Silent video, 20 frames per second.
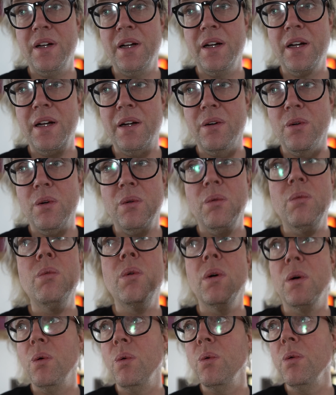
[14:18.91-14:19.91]
or
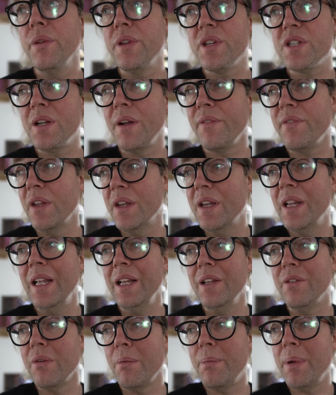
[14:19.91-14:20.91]
all the stuff that
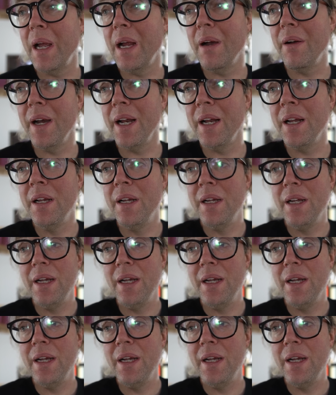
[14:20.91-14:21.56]
needs repairing.